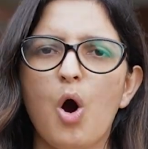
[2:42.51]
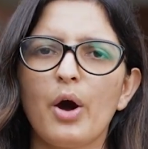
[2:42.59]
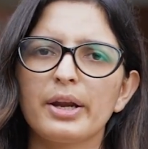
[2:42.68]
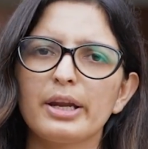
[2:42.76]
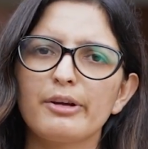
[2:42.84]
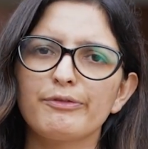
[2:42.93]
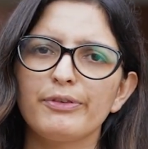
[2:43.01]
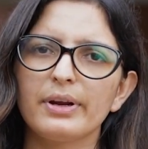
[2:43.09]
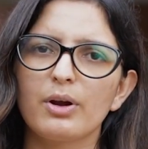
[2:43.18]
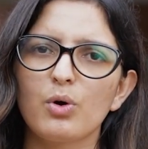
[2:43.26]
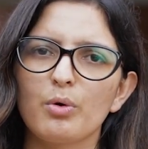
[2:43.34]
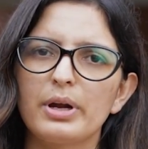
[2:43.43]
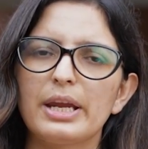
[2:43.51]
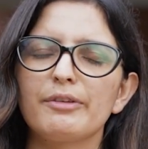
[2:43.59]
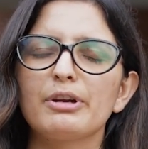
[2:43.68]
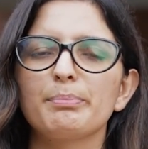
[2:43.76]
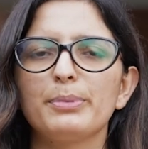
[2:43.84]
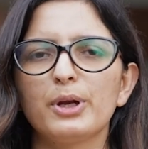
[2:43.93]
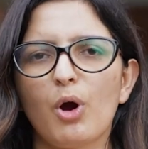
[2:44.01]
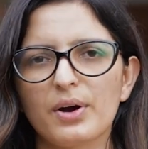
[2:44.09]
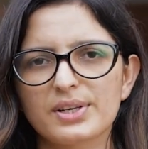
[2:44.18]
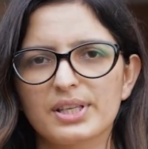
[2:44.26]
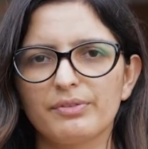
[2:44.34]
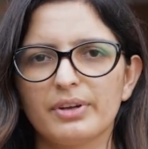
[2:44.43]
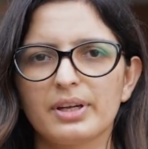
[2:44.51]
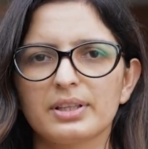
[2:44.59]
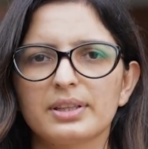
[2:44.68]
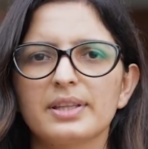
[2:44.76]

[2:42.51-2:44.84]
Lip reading: or if we go even beyond severe,